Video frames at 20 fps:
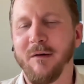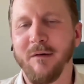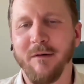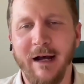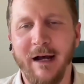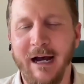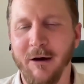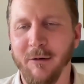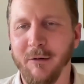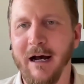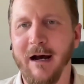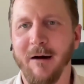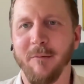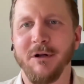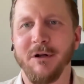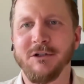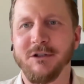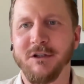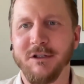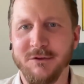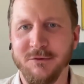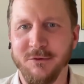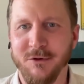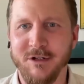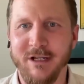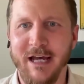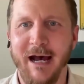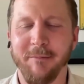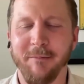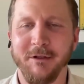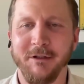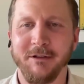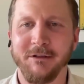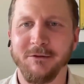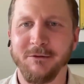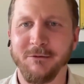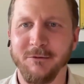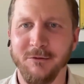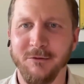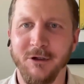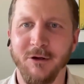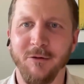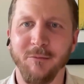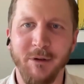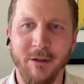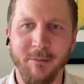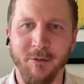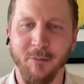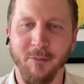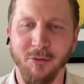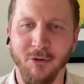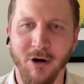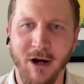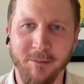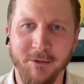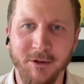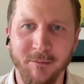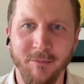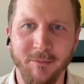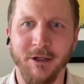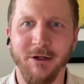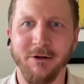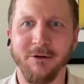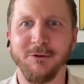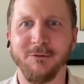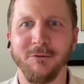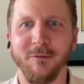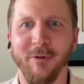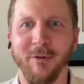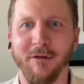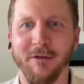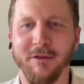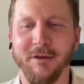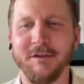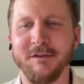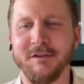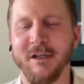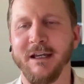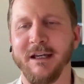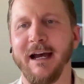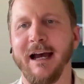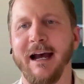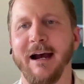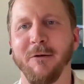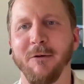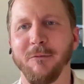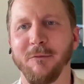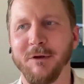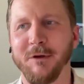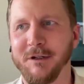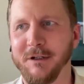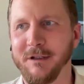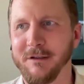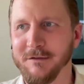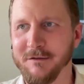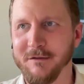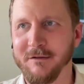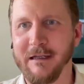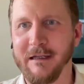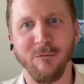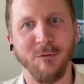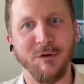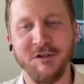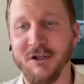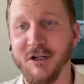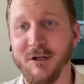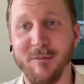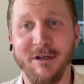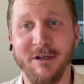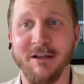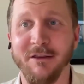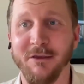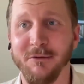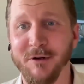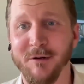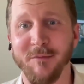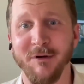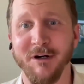how much things are adapting to, people prompting better, doing better things. Like, how are we going to, like, what is going to be in 3